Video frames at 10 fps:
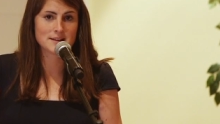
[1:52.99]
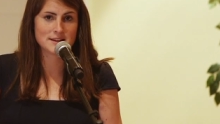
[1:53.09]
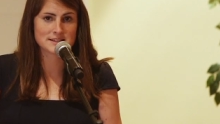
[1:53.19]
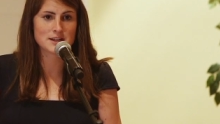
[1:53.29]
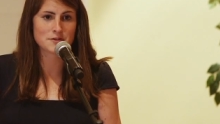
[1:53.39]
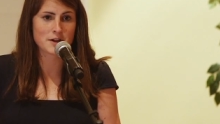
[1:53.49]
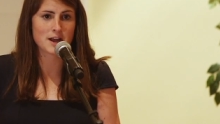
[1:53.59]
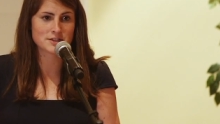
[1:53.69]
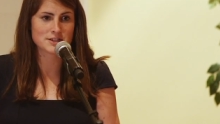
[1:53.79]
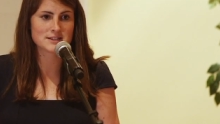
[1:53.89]
a
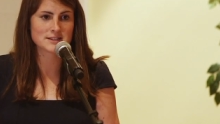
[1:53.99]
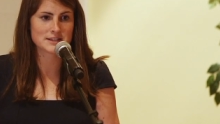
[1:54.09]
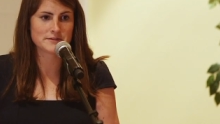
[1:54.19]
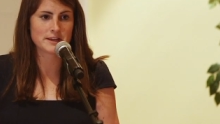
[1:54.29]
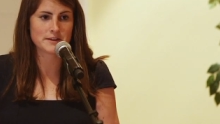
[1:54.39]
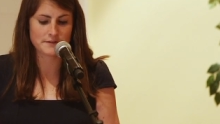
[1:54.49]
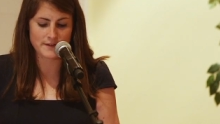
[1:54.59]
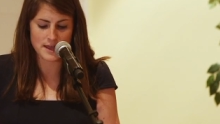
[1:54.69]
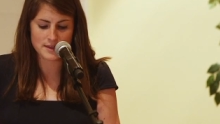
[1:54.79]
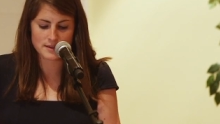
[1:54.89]
self-conscious, living
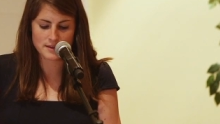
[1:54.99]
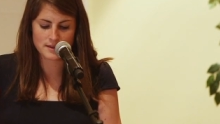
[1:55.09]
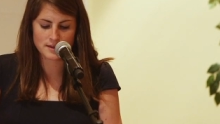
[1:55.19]
faith.